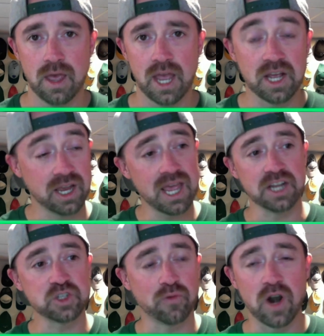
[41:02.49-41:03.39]
Again,
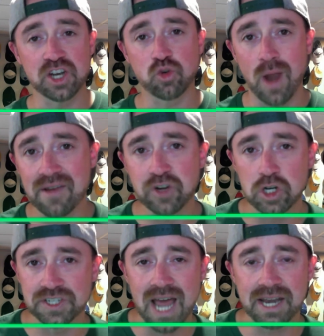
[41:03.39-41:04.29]
it's over on
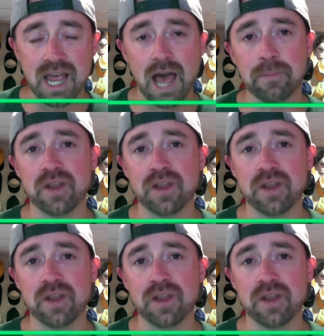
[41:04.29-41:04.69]
drafters.com.